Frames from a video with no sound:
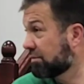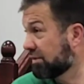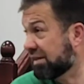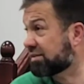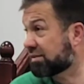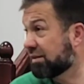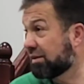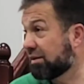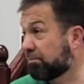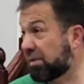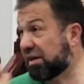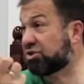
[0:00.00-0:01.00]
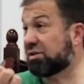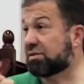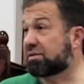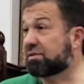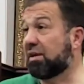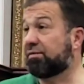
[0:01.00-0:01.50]
Yes,
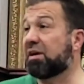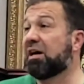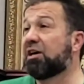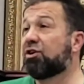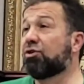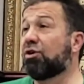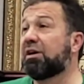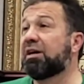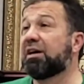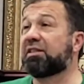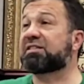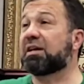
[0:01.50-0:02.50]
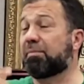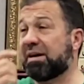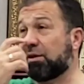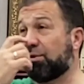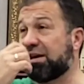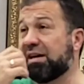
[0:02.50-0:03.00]
patience, love. You know, this, by
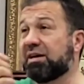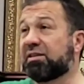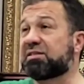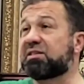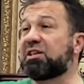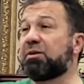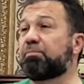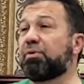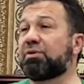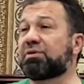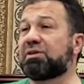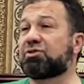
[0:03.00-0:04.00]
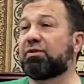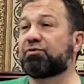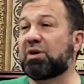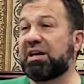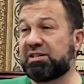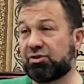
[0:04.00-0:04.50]
the way, this is the importance of
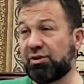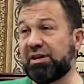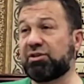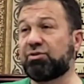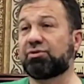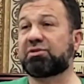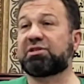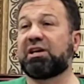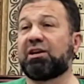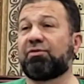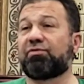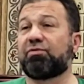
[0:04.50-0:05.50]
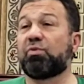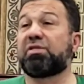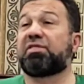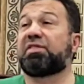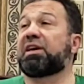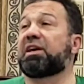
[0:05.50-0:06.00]
to isolate yourself
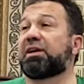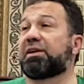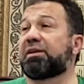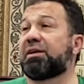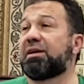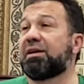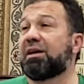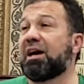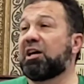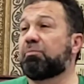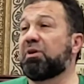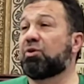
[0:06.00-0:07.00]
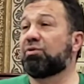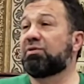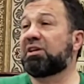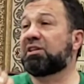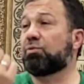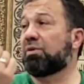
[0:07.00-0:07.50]
with dhikr and be
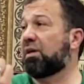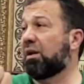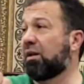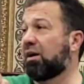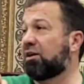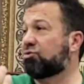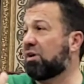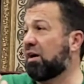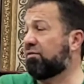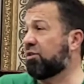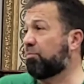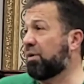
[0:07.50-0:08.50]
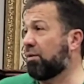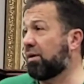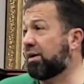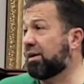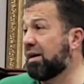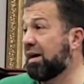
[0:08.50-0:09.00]
connected with Allah, to have the
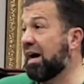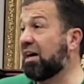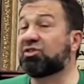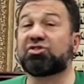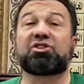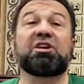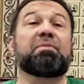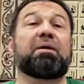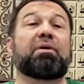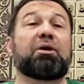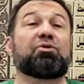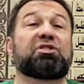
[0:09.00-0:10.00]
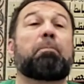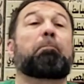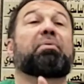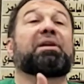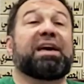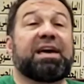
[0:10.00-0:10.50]
power and to dream about the
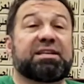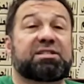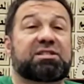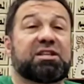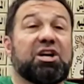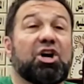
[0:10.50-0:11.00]
place